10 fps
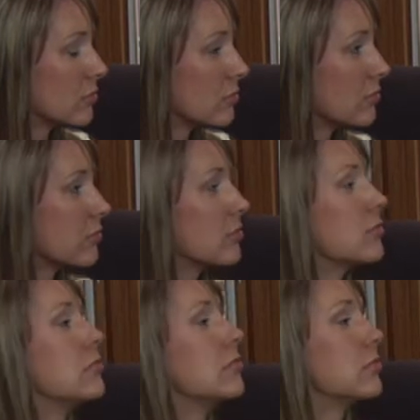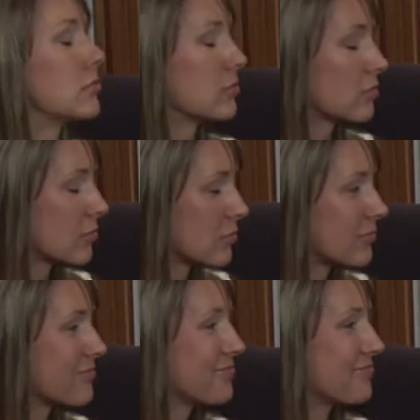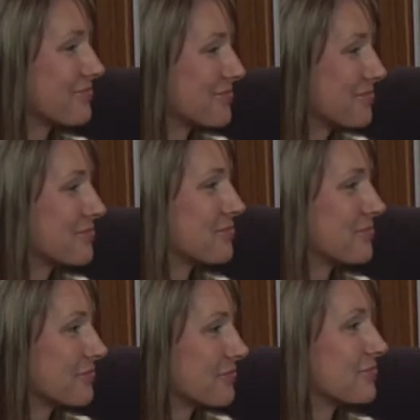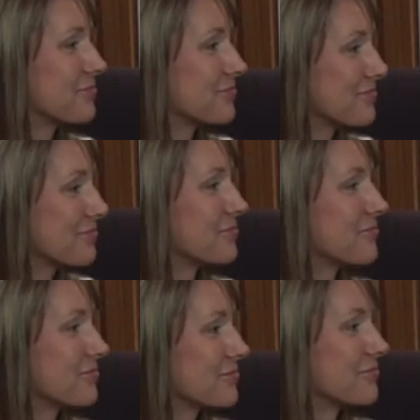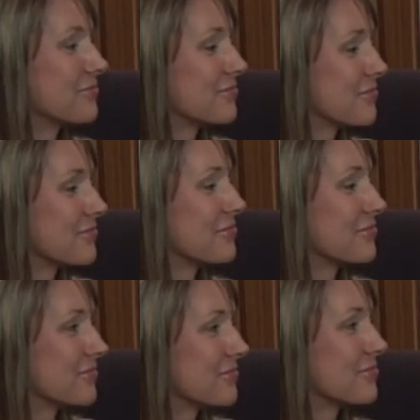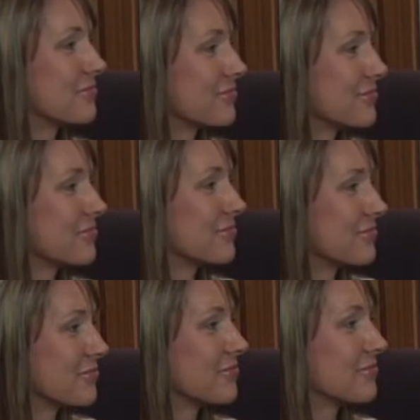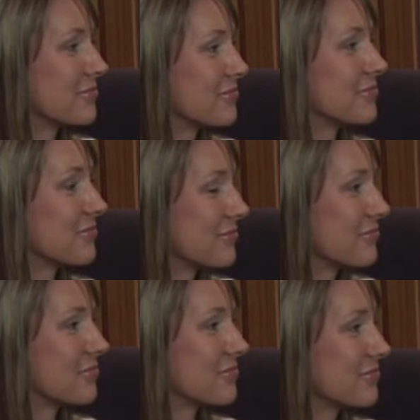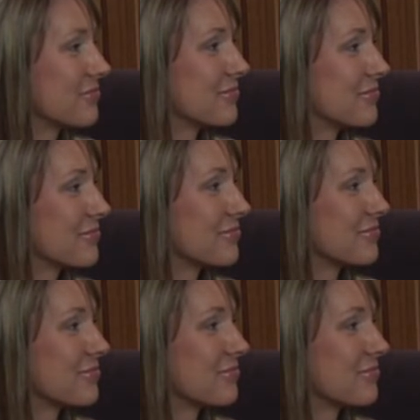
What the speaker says: This person isn't speaking.